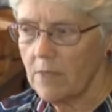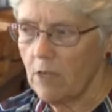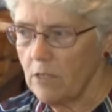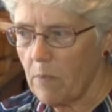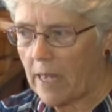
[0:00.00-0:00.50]

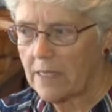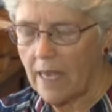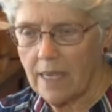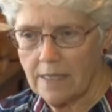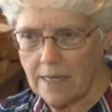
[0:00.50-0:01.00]
goes back to
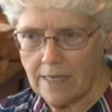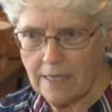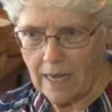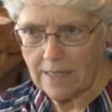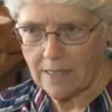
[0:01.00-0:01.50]

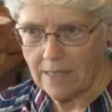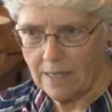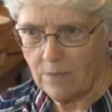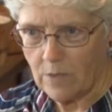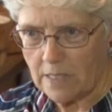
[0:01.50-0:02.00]

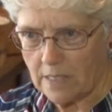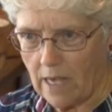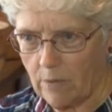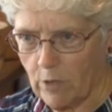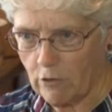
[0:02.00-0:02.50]
1819 when
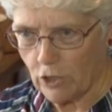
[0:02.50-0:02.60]
Samuel